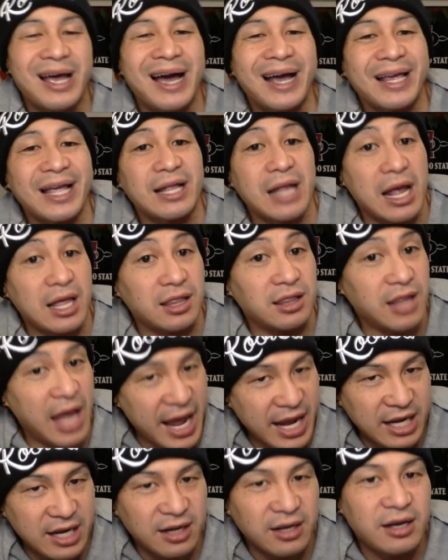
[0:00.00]
again, I
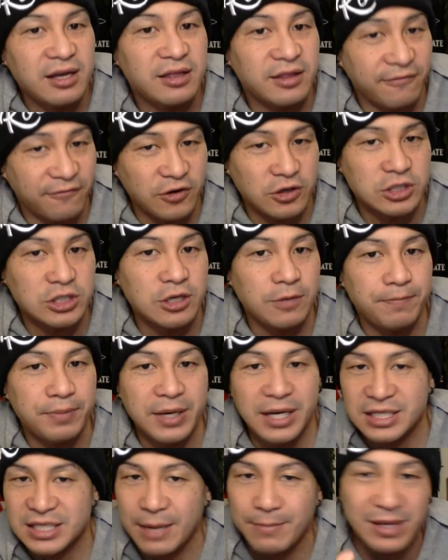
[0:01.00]
like the first two picks.